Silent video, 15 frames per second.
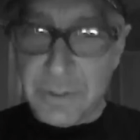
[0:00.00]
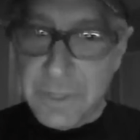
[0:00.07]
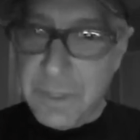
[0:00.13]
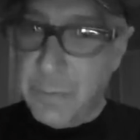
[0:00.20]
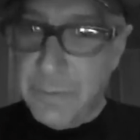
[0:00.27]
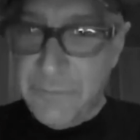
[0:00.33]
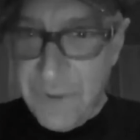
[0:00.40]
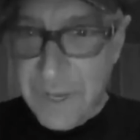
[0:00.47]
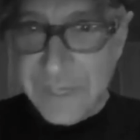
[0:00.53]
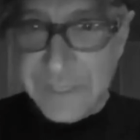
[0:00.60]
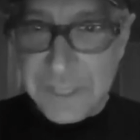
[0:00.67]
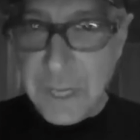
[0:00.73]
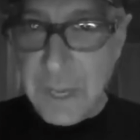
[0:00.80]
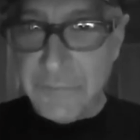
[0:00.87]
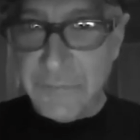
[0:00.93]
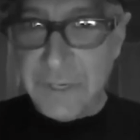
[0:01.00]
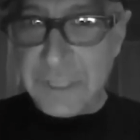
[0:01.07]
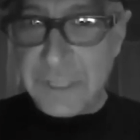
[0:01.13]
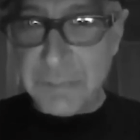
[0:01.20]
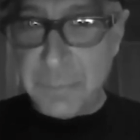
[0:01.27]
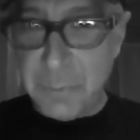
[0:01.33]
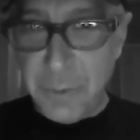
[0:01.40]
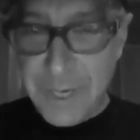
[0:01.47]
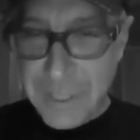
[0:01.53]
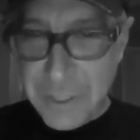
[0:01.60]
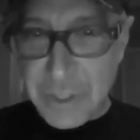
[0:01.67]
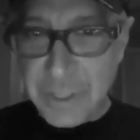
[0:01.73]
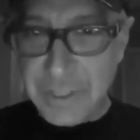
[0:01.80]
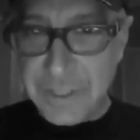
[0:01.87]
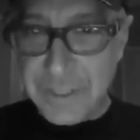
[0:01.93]
there were face-off
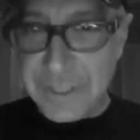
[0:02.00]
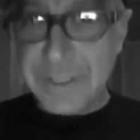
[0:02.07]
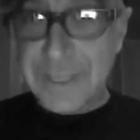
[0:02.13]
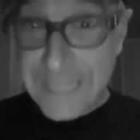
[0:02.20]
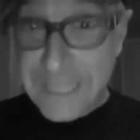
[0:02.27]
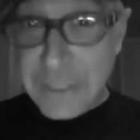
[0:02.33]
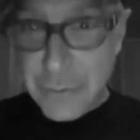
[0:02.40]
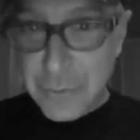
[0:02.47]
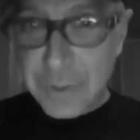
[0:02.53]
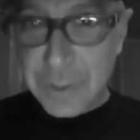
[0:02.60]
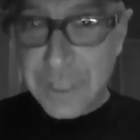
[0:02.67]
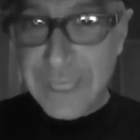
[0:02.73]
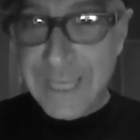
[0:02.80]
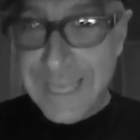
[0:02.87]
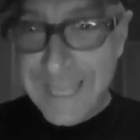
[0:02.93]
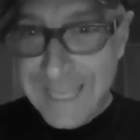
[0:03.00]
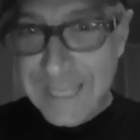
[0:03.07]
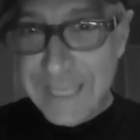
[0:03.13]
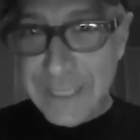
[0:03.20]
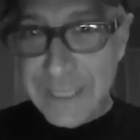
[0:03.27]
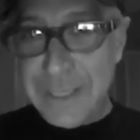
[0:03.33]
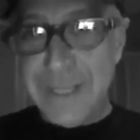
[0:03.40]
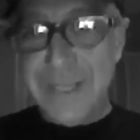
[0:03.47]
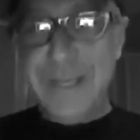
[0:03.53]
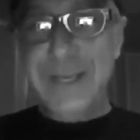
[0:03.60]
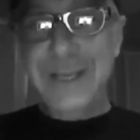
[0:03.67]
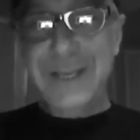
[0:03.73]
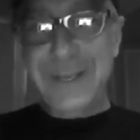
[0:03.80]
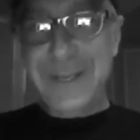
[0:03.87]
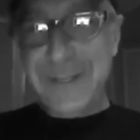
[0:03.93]
inspirations literally in
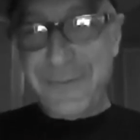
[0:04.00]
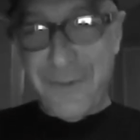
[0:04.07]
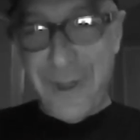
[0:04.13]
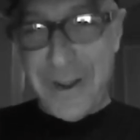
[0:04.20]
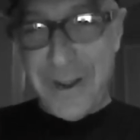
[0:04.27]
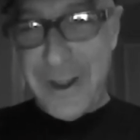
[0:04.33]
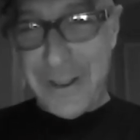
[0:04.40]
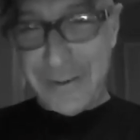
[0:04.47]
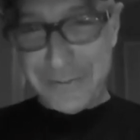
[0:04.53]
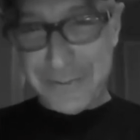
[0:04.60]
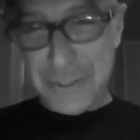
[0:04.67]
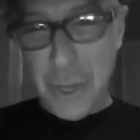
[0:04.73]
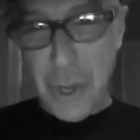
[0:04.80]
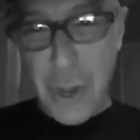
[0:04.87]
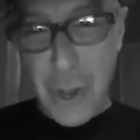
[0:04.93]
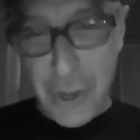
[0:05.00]
Firehouse Dog.